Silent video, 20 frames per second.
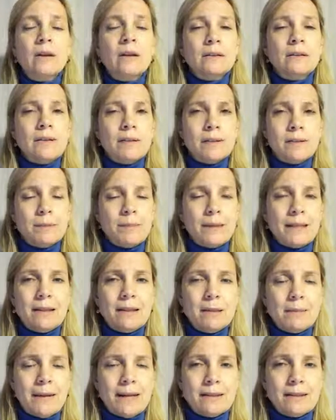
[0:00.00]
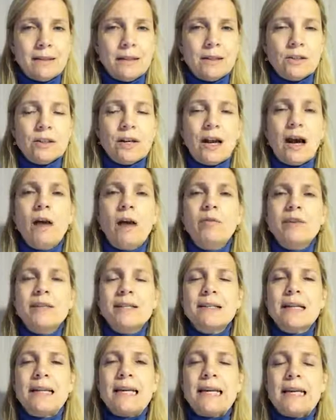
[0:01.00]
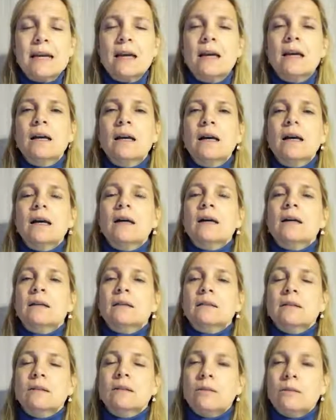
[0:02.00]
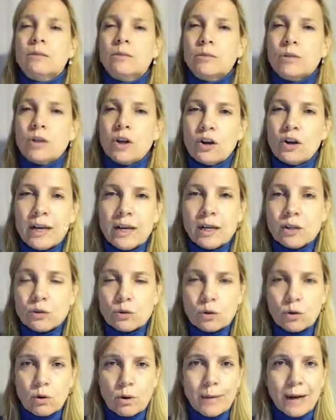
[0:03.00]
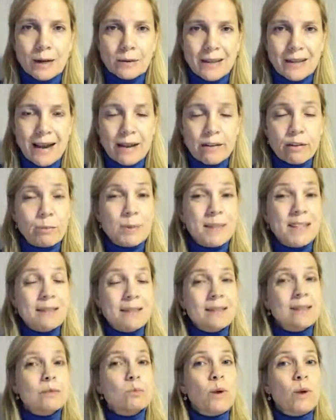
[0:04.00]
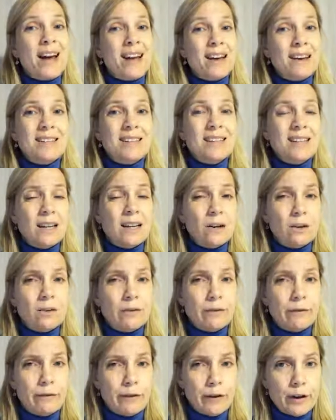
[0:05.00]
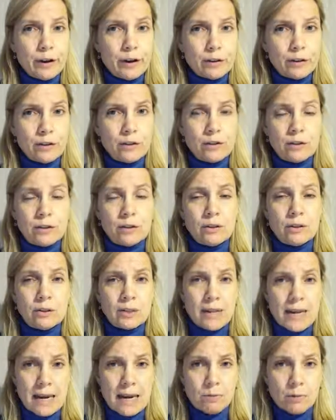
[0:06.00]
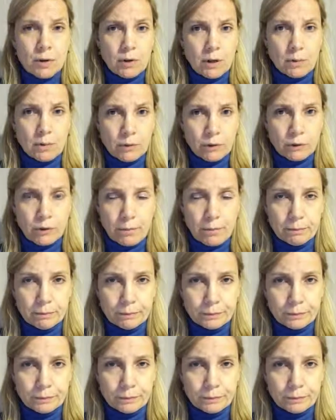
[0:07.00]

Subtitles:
This is a bit the message. Now, obviously, we're not here to talk about death, but this is where the first scheme comes from.